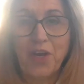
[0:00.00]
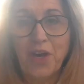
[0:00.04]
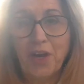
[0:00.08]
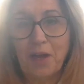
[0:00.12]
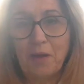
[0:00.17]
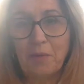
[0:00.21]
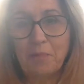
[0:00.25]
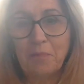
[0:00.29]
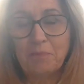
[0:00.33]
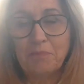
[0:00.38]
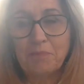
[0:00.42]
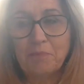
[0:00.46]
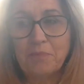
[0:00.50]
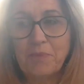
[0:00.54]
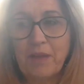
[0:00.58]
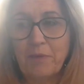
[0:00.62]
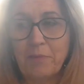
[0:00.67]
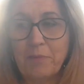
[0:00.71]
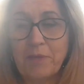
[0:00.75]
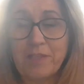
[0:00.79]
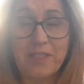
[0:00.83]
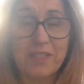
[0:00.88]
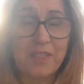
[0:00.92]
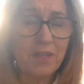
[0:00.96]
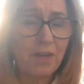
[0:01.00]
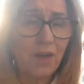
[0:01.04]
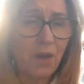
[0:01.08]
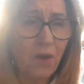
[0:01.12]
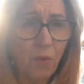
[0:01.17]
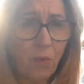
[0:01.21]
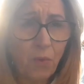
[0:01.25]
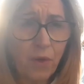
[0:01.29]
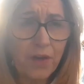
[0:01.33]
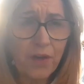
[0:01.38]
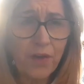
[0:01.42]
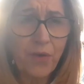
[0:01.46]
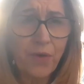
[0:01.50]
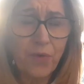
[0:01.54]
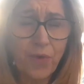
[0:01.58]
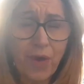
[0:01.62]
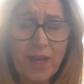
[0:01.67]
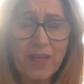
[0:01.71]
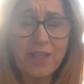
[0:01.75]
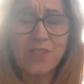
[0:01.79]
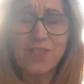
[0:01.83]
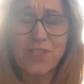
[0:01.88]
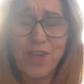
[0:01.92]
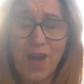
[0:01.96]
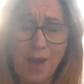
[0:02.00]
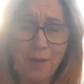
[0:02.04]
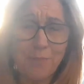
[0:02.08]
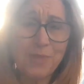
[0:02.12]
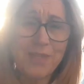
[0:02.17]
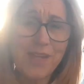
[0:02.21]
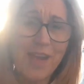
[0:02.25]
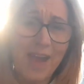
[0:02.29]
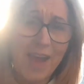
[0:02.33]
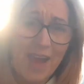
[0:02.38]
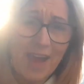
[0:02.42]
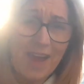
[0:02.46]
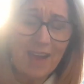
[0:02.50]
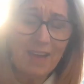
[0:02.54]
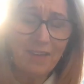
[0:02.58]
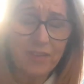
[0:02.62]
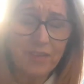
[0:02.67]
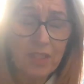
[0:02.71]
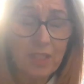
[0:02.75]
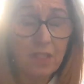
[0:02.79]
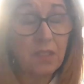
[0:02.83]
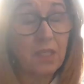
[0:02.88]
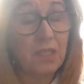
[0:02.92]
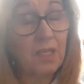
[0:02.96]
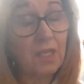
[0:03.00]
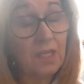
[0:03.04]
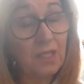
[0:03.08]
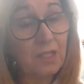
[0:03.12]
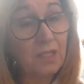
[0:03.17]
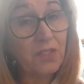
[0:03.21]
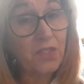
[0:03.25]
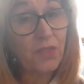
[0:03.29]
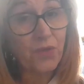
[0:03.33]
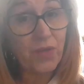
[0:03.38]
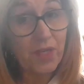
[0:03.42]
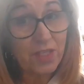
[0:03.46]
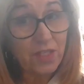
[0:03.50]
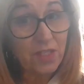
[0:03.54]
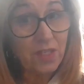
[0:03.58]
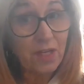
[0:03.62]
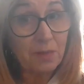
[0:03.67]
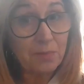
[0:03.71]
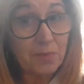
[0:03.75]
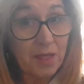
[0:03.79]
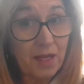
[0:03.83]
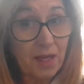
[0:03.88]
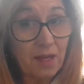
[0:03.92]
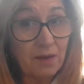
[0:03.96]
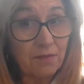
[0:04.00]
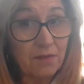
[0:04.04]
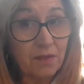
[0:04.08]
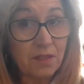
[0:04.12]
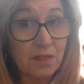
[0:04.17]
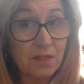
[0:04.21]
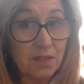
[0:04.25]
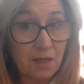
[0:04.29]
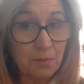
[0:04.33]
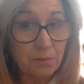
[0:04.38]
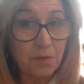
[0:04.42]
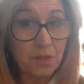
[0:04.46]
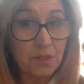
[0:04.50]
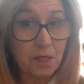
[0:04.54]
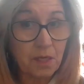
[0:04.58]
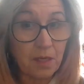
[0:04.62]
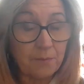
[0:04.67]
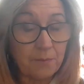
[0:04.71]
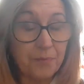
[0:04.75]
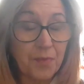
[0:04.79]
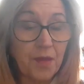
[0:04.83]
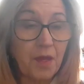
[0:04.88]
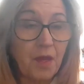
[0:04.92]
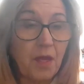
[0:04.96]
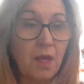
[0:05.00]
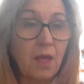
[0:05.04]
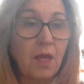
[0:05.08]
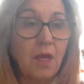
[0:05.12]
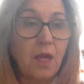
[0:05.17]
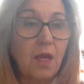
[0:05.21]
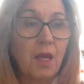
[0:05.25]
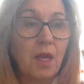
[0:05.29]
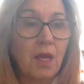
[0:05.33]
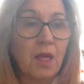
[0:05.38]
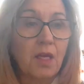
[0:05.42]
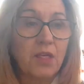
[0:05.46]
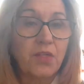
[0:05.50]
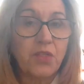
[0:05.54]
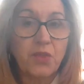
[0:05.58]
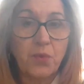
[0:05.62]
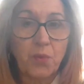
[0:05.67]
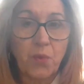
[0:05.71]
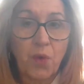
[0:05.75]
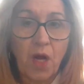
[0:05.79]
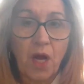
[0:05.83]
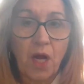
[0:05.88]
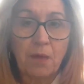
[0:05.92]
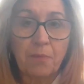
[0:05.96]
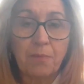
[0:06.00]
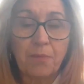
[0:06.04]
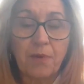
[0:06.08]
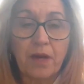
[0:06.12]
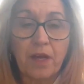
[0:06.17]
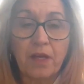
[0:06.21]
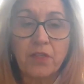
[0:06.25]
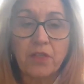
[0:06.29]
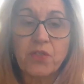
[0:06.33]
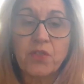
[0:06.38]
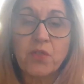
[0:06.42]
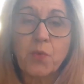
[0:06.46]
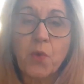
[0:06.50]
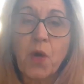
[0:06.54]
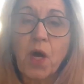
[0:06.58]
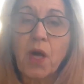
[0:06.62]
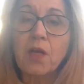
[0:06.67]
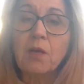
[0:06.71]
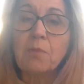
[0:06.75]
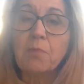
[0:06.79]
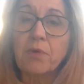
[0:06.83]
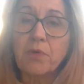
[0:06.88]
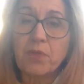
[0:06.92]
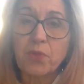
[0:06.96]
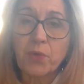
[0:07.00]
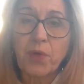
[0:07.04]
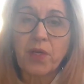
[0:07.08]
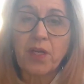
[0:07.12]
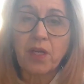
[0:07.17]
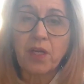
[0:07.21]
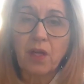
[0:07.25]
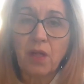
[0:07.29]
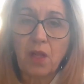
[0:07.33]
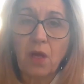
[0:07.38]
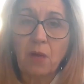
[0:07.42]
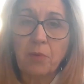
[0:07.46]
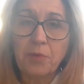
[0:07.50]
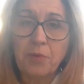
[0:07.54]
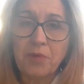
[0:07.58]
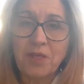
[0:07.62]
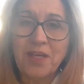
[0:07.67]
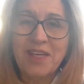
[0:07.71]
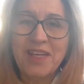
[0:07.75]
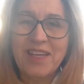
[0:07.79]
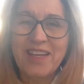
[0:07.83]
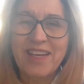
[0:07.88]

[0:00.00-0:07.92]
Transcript: job everybody says, "Oh, what a great job to have!" And so, yeah, it's a great job to have in the summertime because you walk. But I used to walk about twenty kilometers.